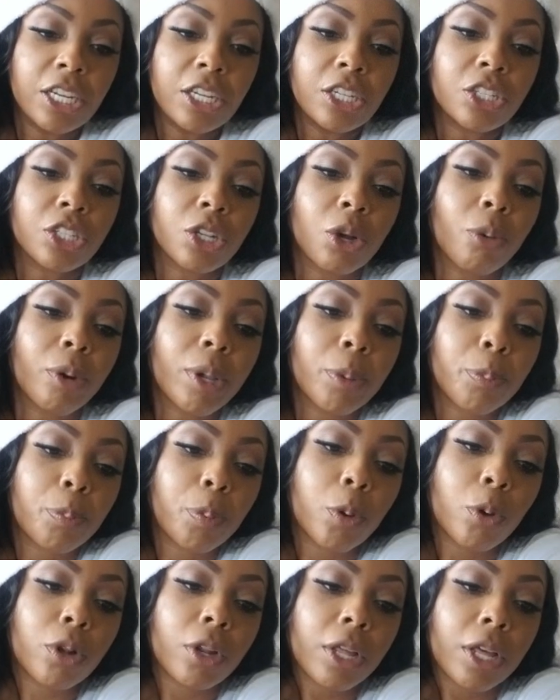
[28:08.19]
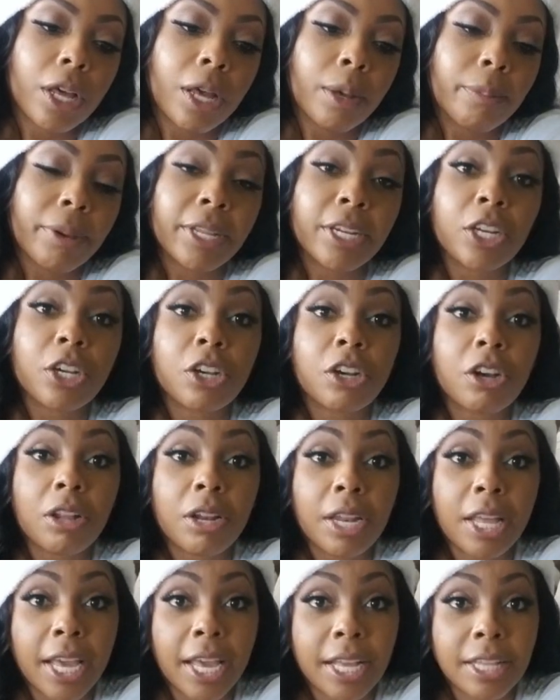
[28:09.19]
So we pull up in the
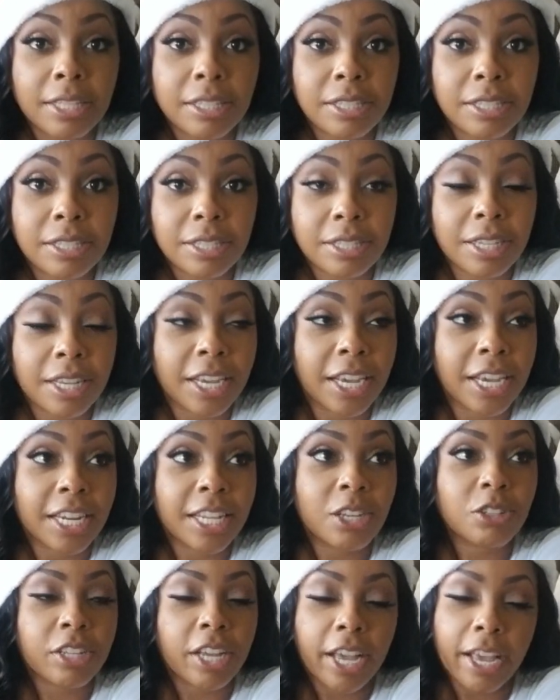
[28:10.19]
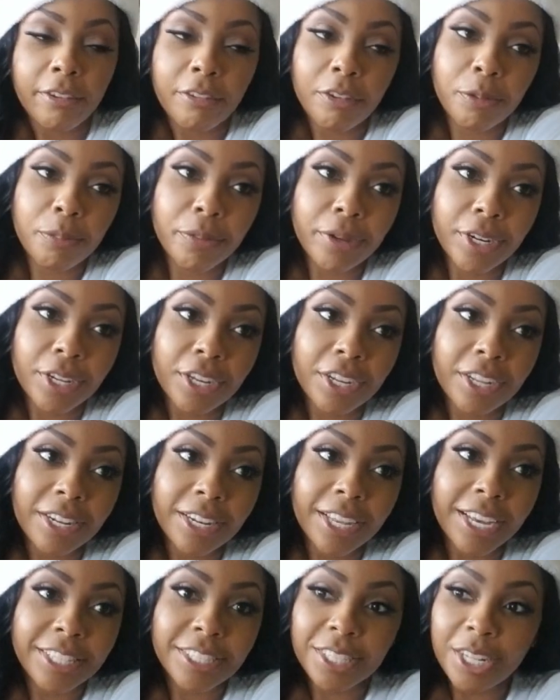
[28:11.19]
Colette's and he was like, have you ever been to
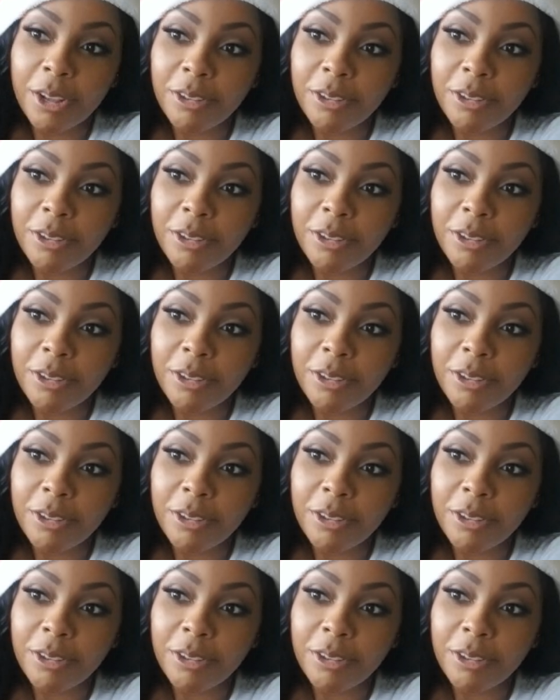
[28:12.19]
Colette's?